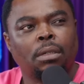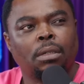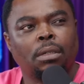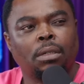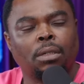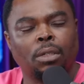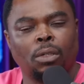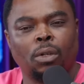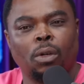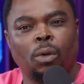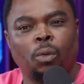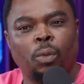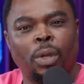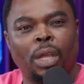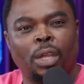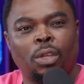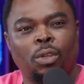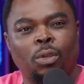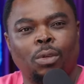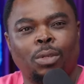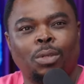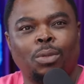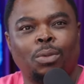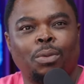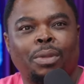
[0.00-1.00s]
You know, we are
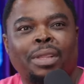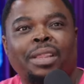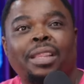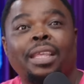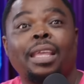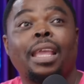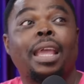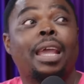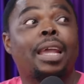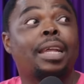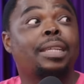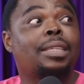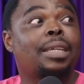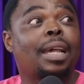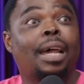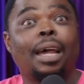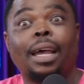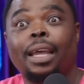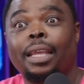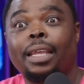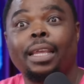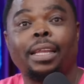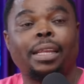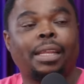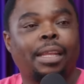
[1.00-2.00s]
used to
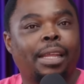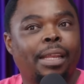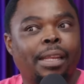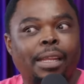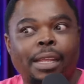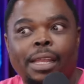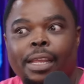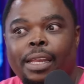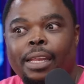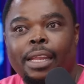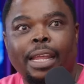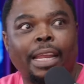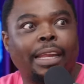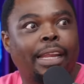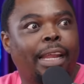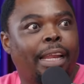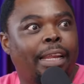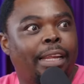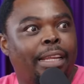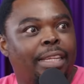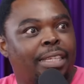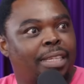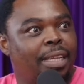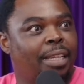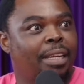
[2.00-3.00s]
theater in and then
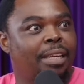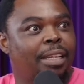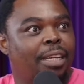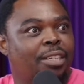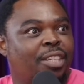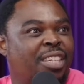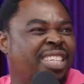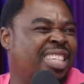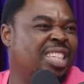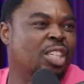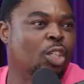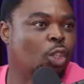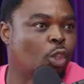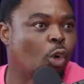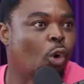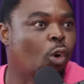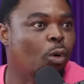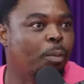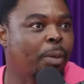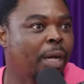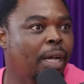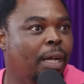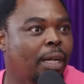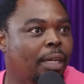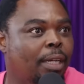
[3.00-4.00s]
this industry is in
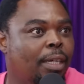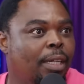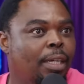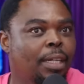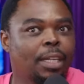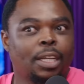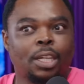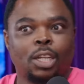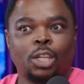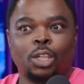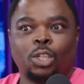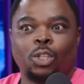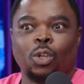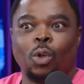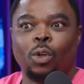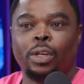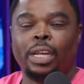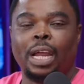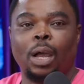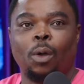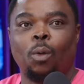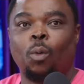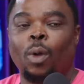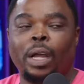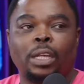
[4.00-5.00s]
Joburg. So
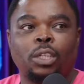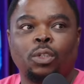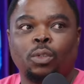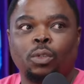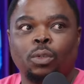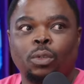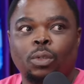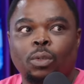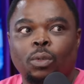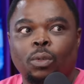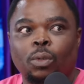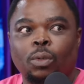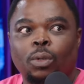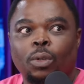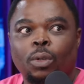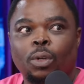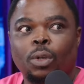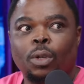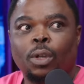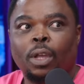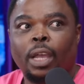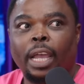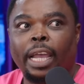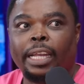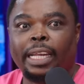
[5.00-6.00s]
now what do you do?
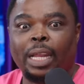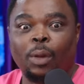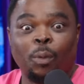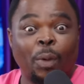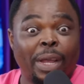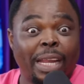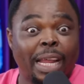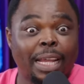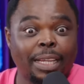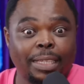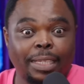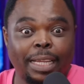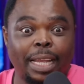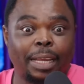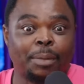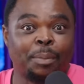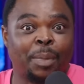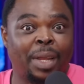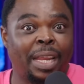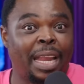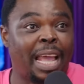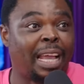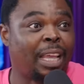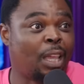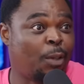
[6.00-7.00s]
And then when I said
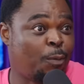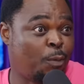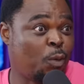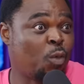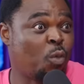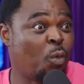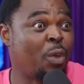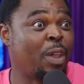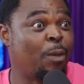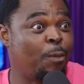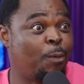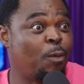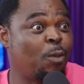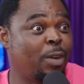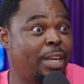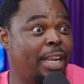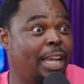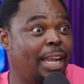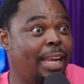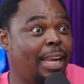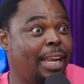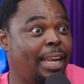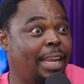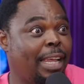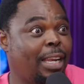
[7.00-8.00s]
me ngifuna
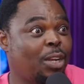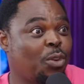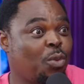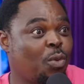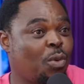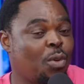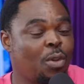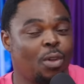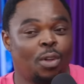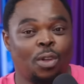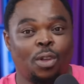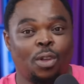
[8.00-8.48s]
ukuyifundela lento,